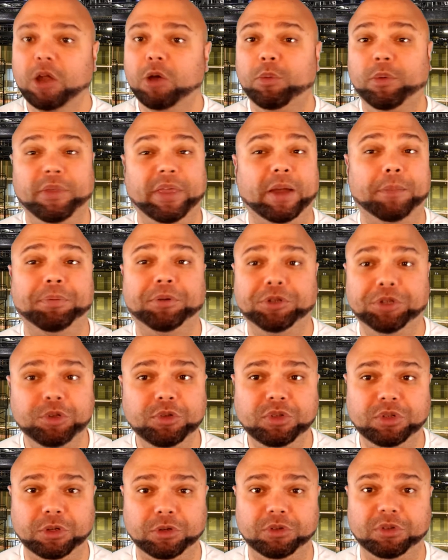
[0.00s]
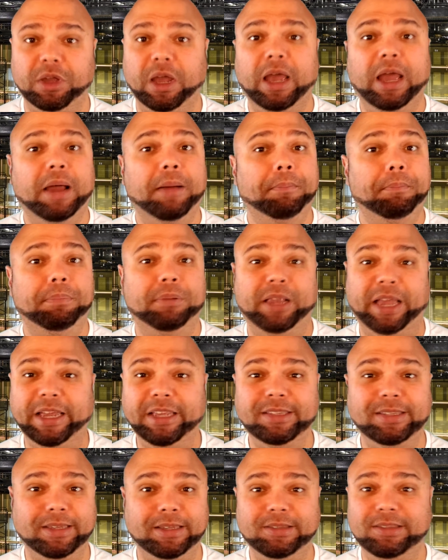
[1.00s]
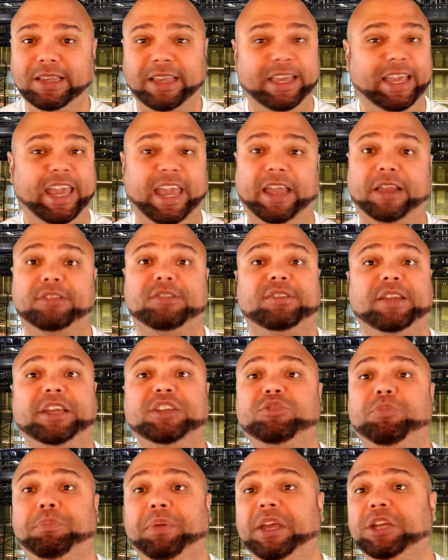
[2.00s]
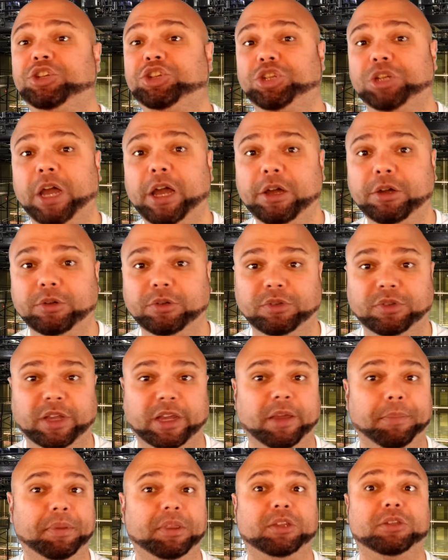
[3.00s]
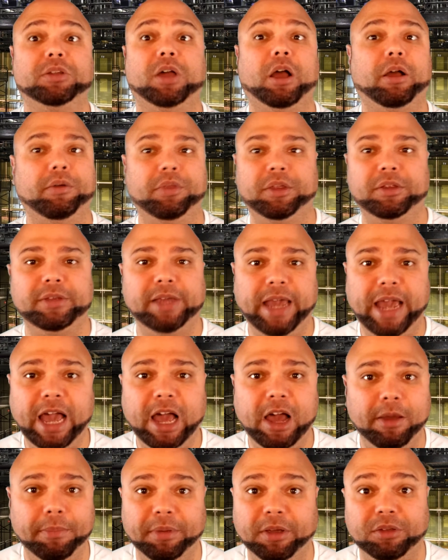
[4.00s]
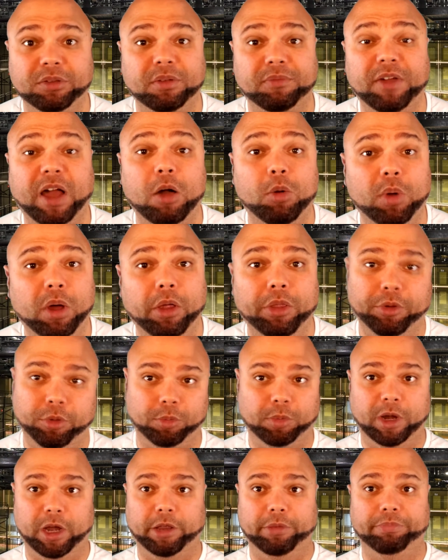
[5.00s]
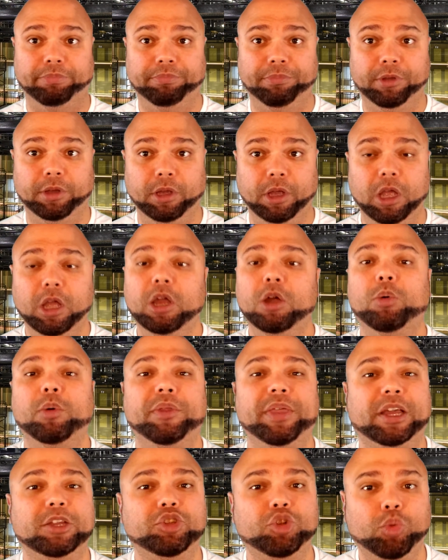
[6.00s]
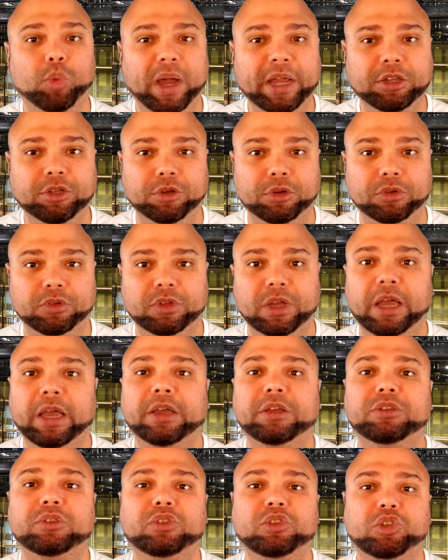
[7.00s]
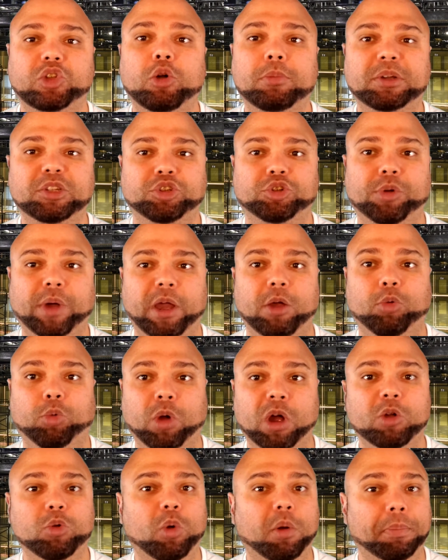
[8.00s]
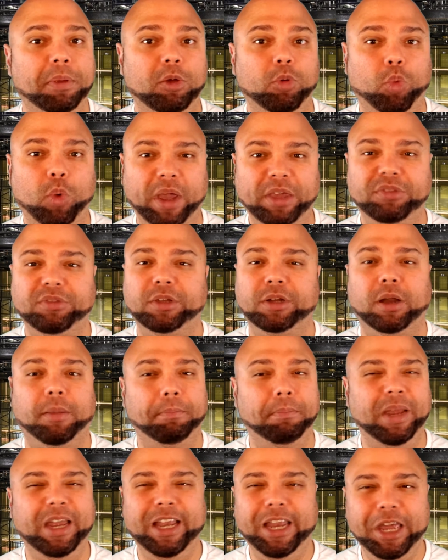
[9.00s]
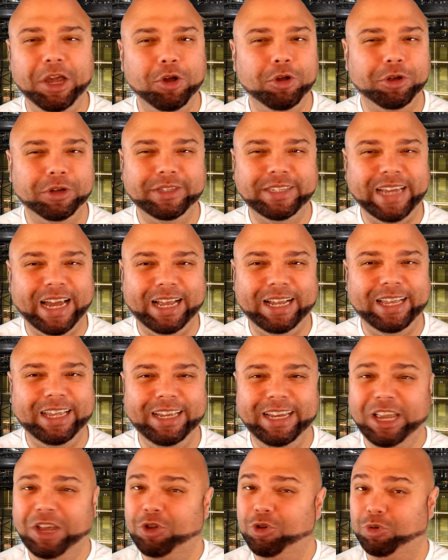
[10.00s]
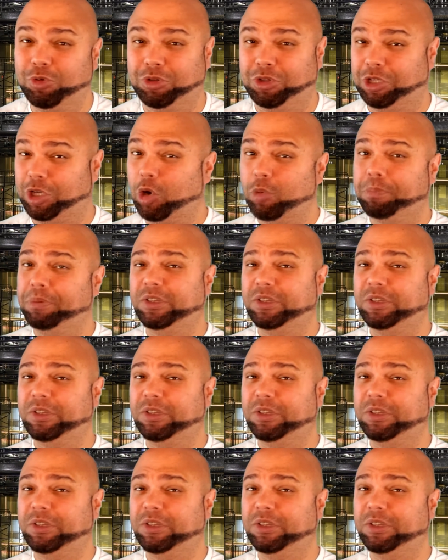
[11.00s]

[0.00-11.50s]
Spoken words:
Without producers, places can't stage big shows that could be the talk of the town because of how well they're run. Without directors, So much great work will be wasted on mediocre talent who don't